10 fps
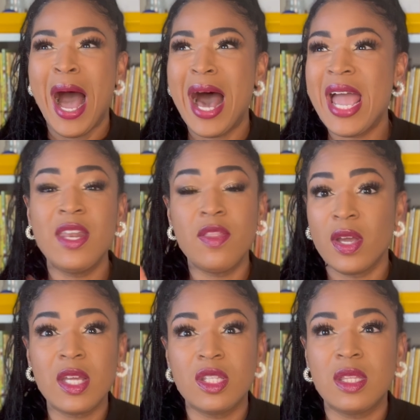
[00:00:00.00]

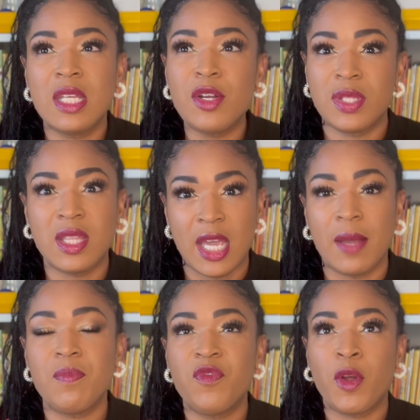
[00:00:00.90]
and here's the thing
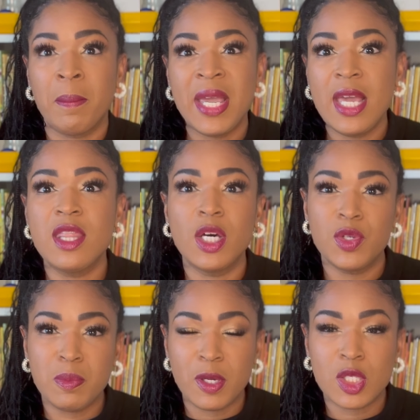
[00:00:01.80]
for me those
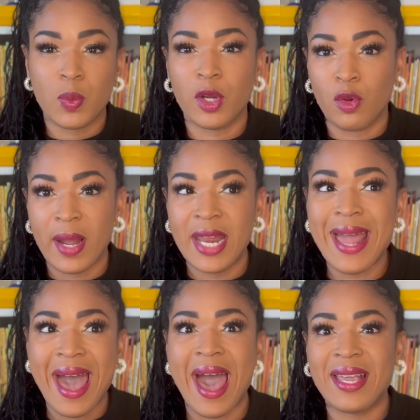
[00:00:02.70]
books were great
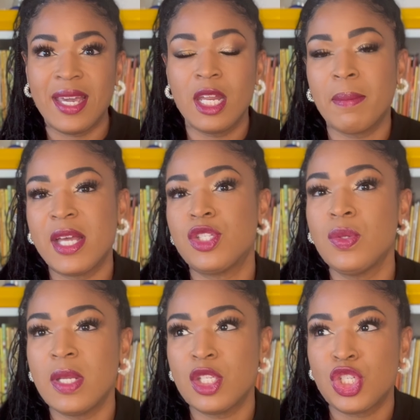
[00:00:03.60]
at getting my
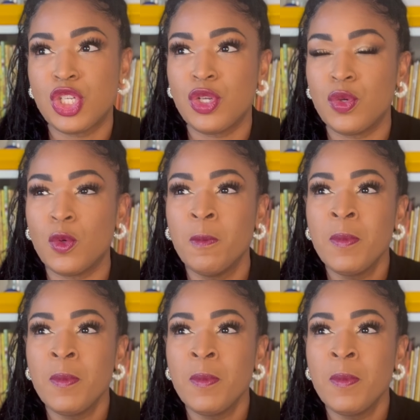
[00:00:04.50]
students to